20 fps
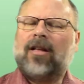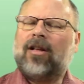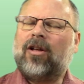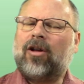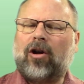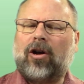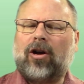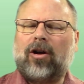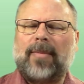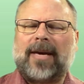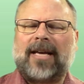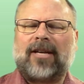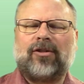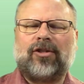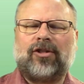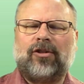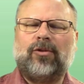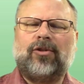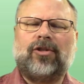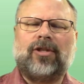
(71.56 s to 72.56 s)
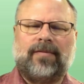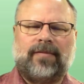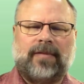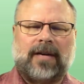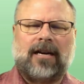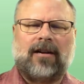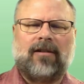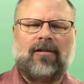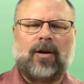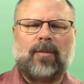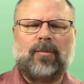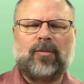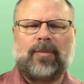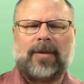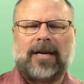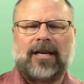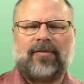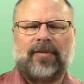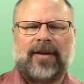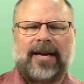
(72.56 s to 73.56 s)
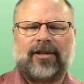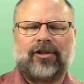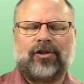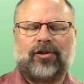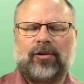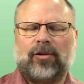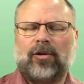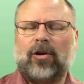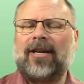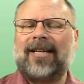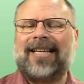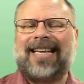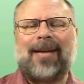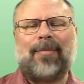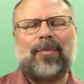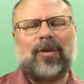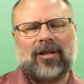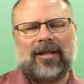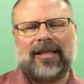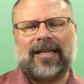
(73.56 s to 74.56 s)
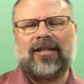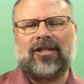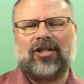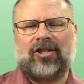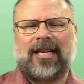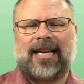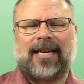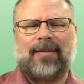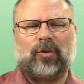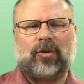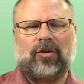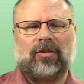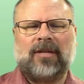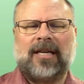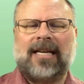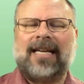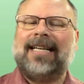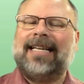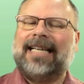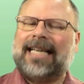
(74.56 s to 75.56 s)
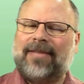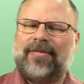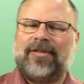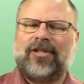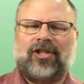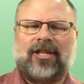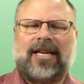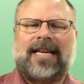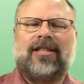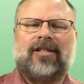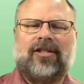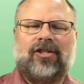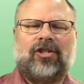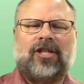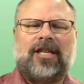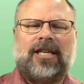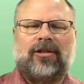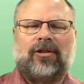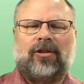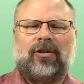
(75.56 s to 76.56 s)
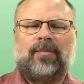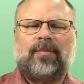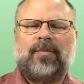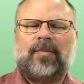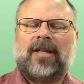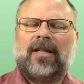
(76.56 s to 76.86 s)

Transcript: All metals used in firearms manufacture are chemically unstable, even stainless steel,